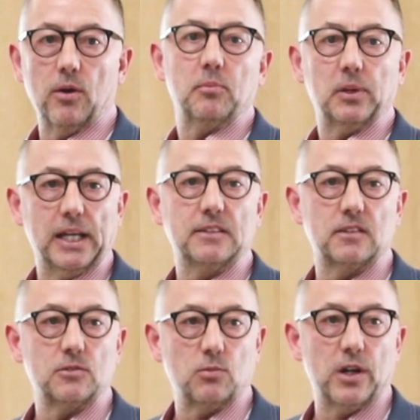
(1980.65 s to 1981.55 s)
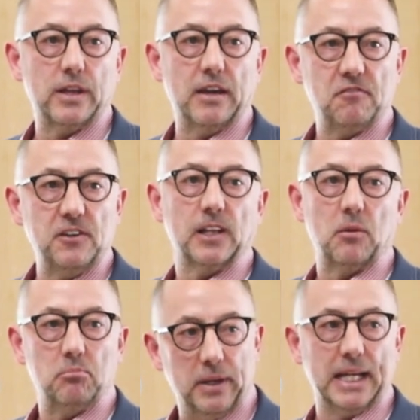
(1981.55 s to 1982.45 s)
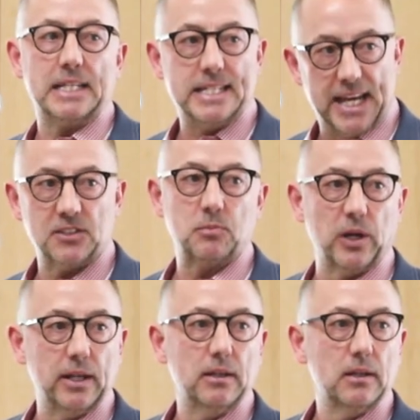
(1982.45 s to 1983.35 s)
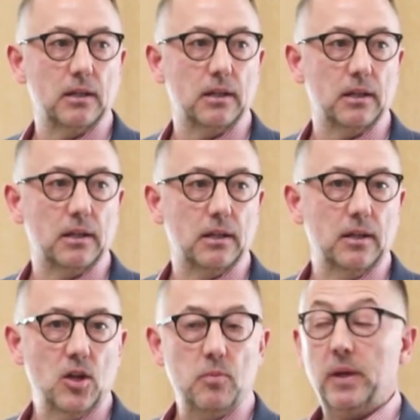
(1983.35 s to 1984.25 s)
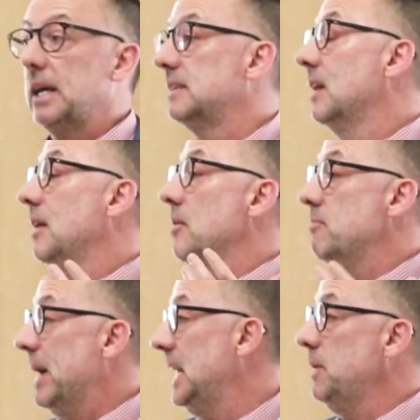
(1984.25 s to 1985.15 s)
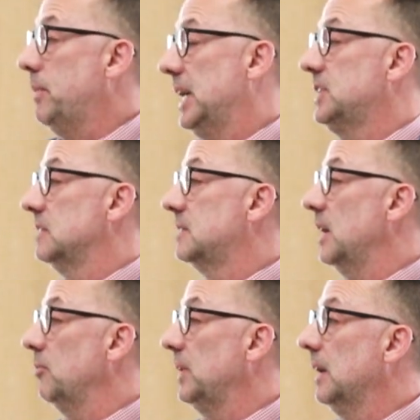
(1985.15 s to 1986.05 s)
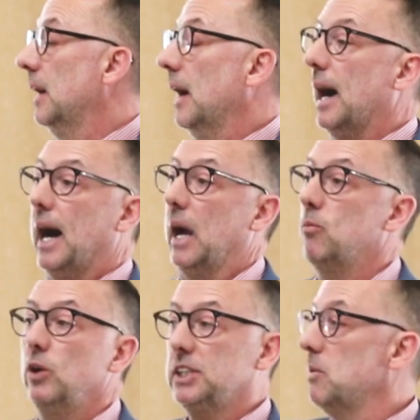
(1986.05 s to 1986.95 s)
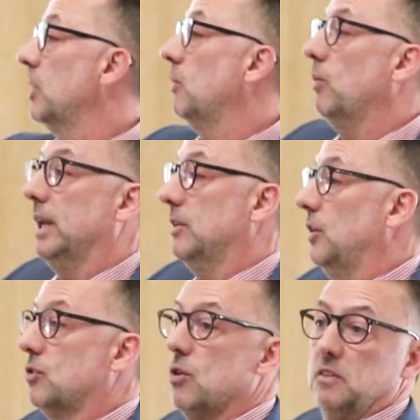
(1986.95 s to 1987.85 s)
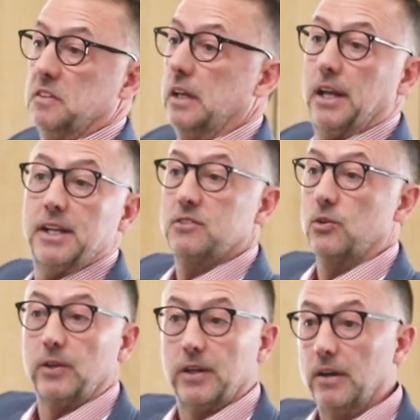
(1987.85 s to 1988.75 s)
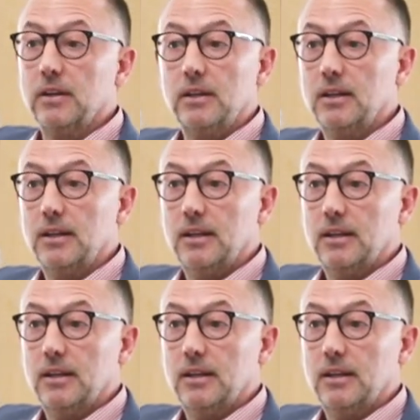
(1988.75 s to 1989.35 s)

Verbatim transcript: are in places where they feel a bit desperate. Because many patients tell me, I wish I would have went to Crohn's and colitis earlier.